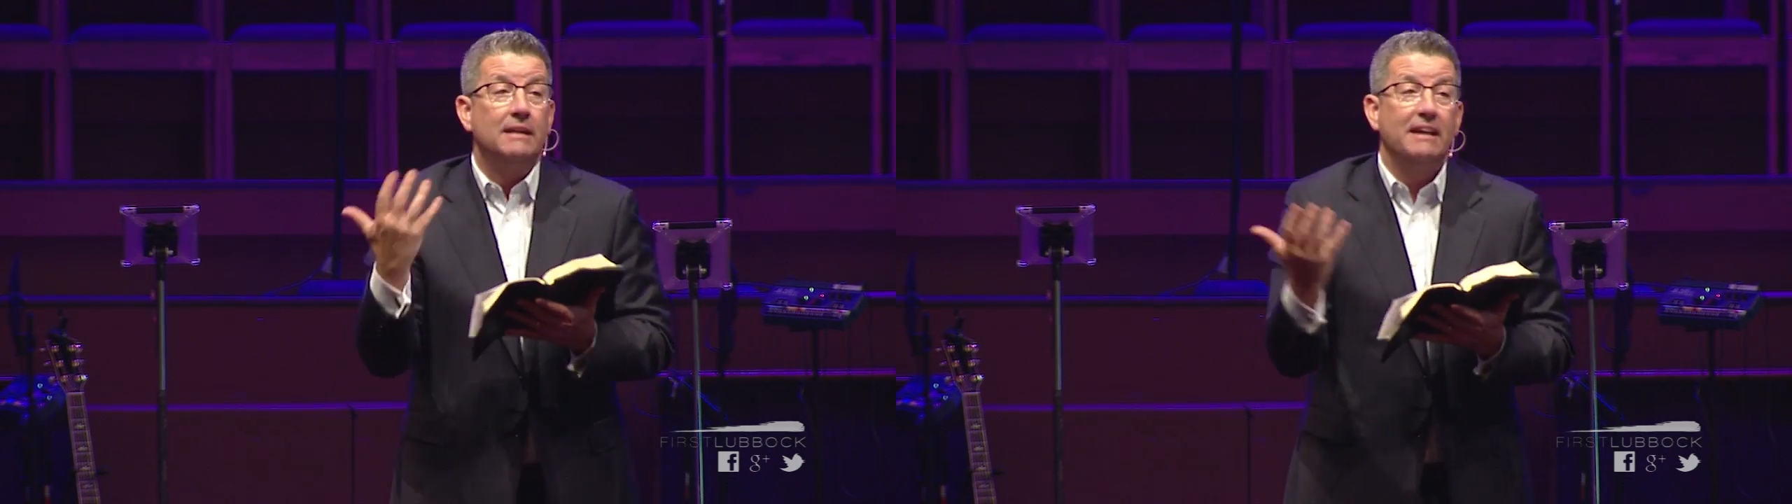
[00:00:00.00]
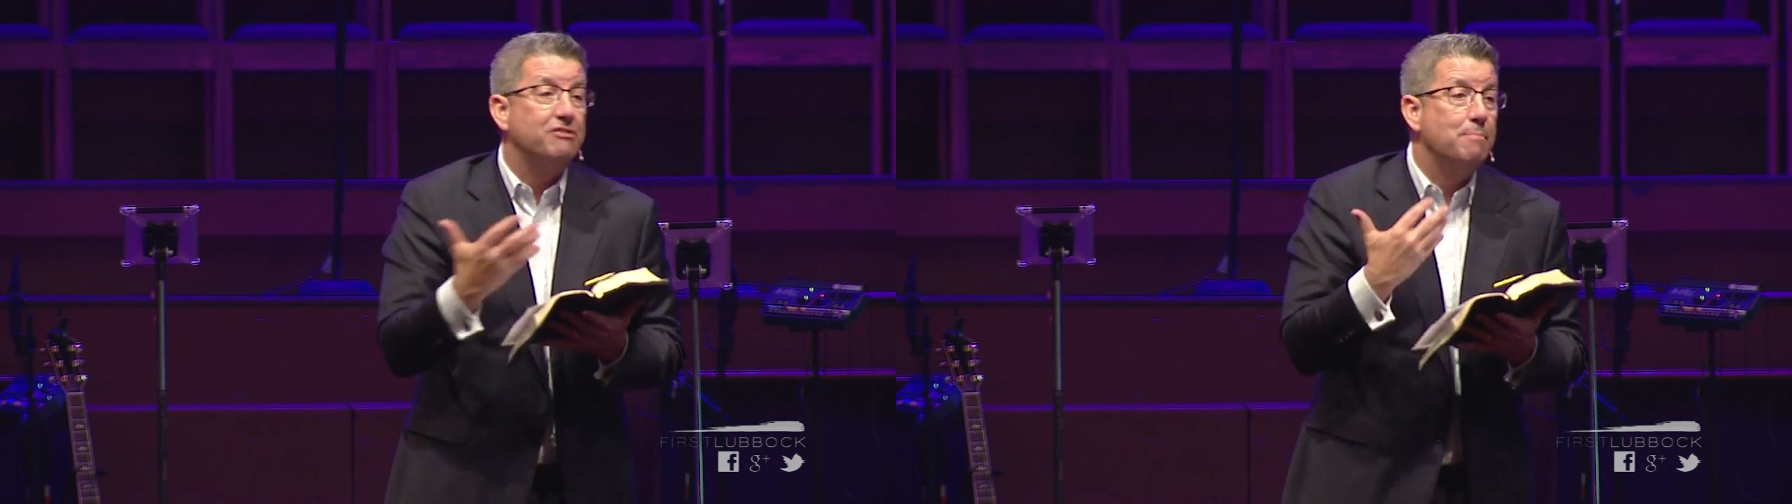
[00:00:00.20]

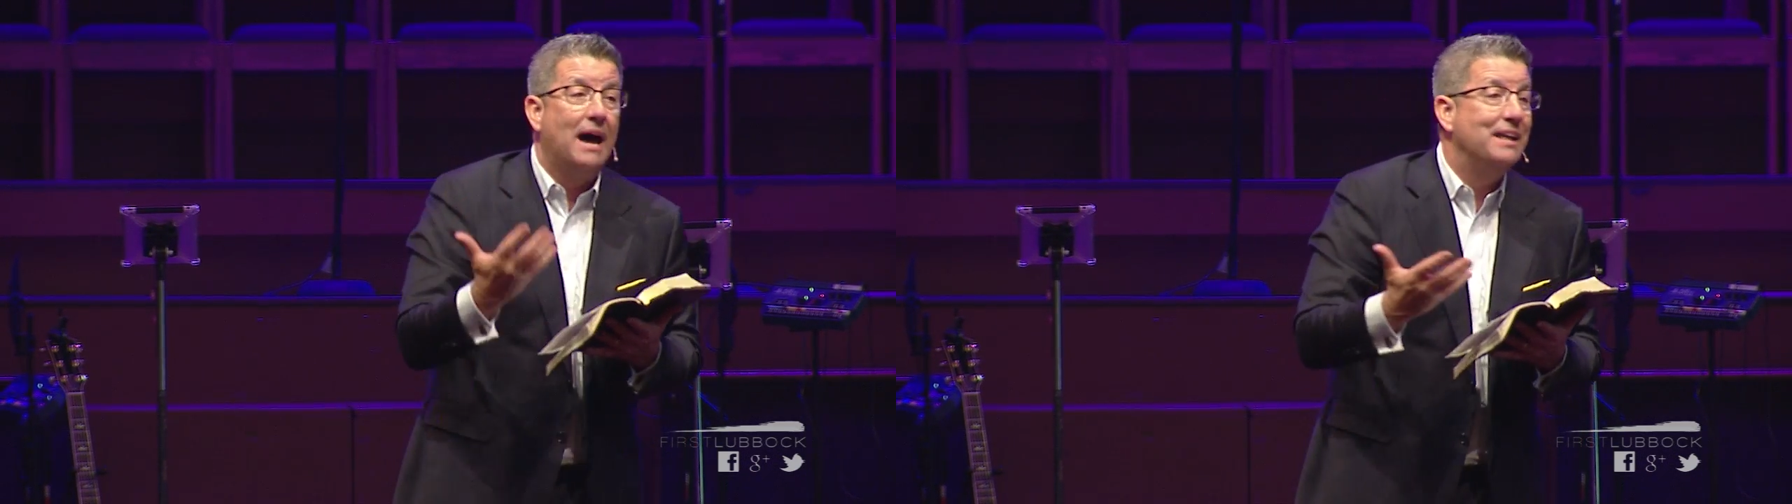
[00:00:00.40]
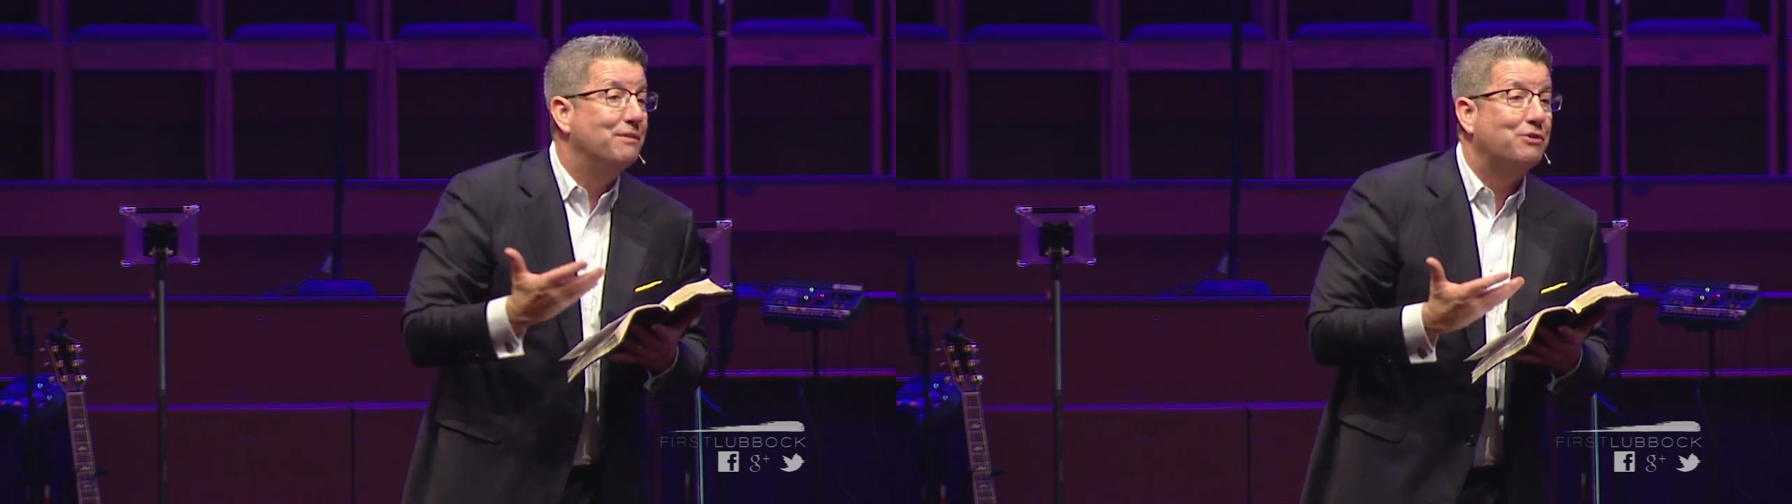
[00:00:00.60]
as the
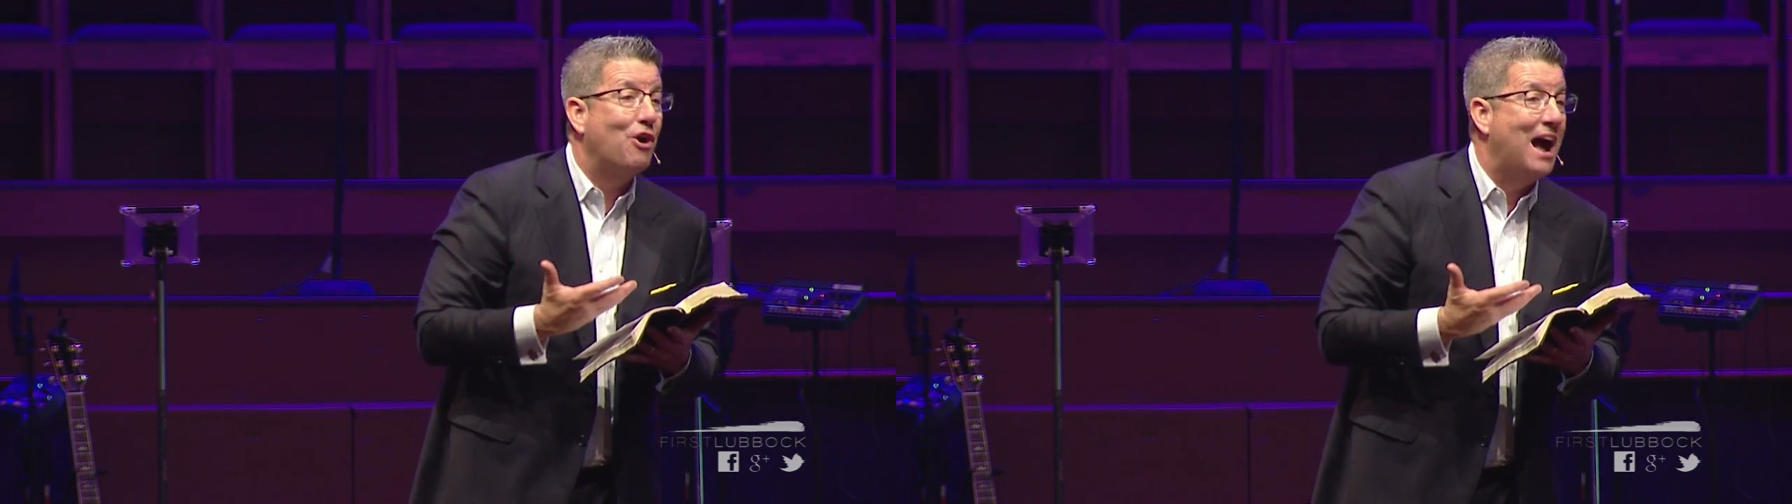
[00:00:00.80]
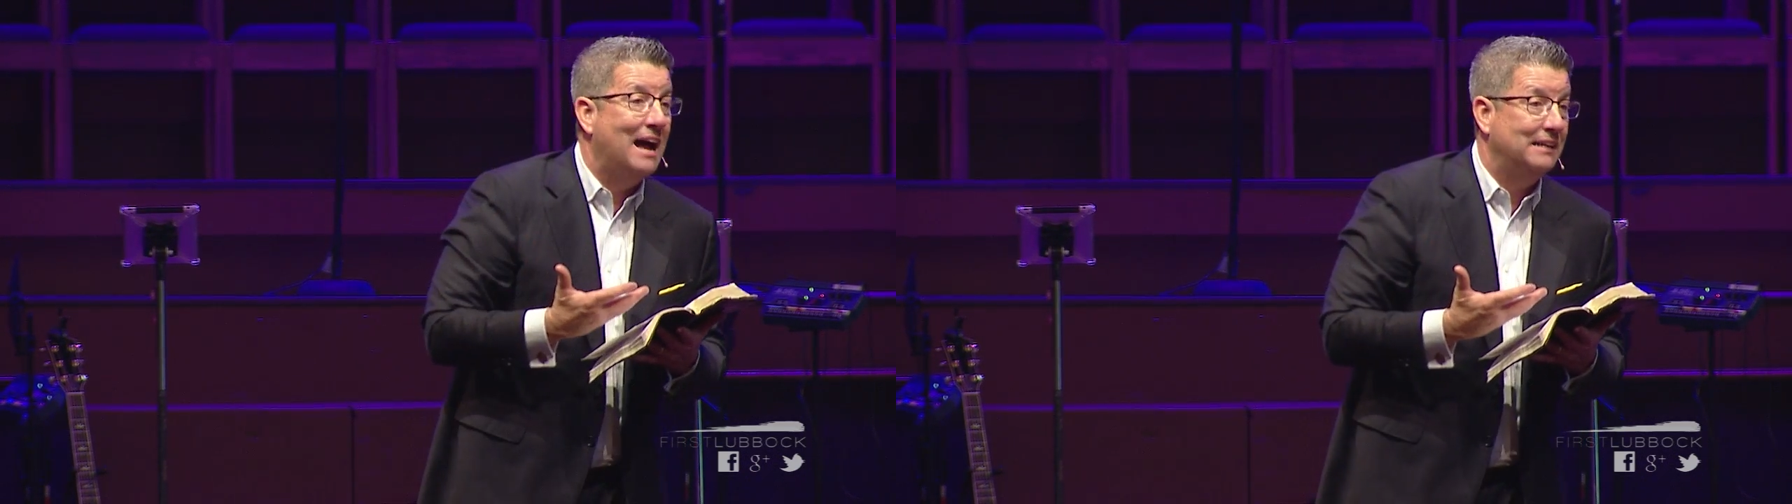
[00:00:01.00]
body of
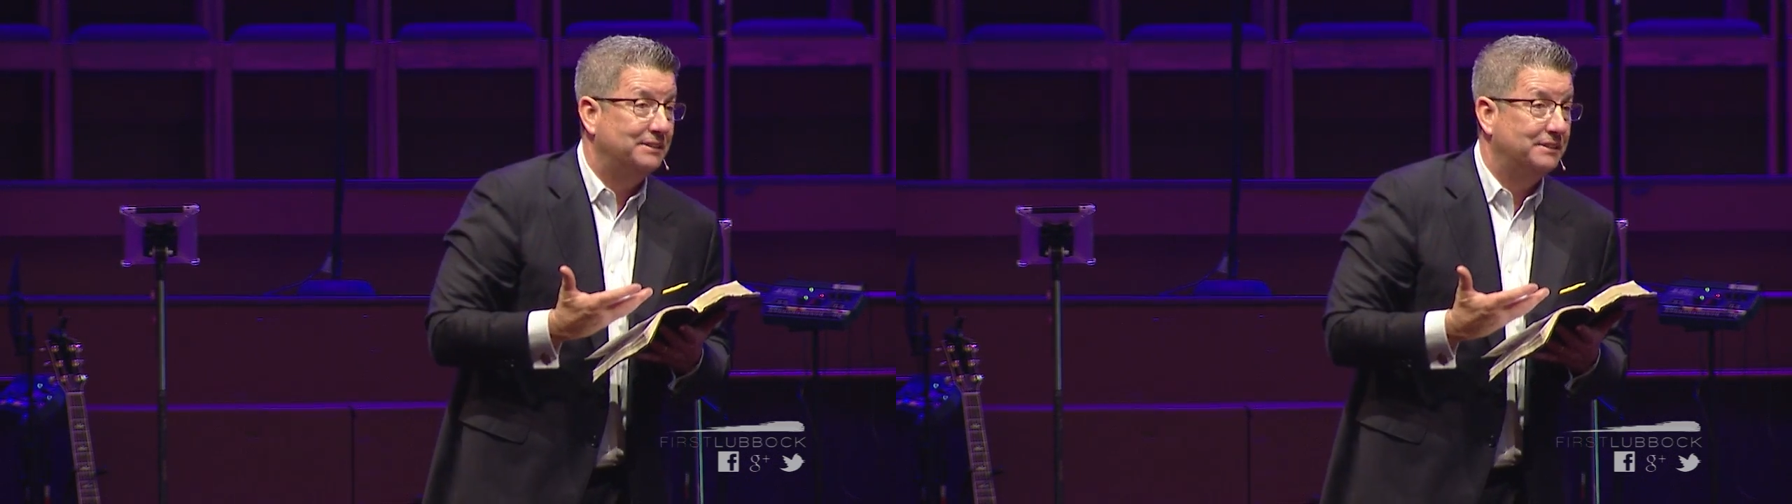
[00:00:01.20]
Christ.